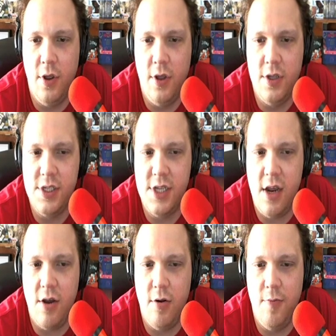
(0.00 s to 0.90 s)

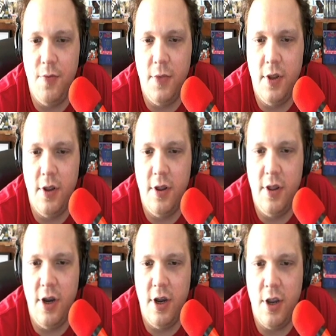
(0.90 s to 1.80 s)
So,
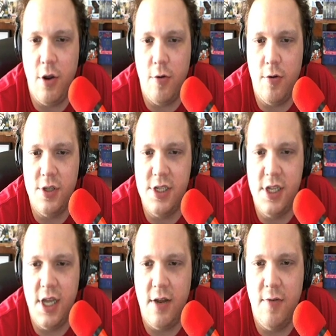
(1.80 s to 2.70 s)
there you go. You see
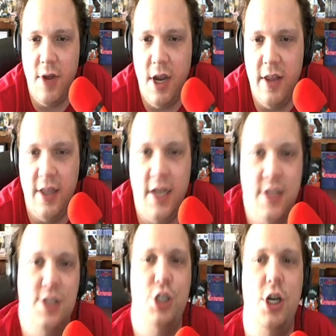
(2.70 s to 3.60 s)
that? I think that's
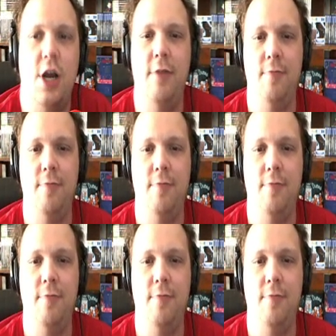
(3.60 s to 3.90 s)
the shot.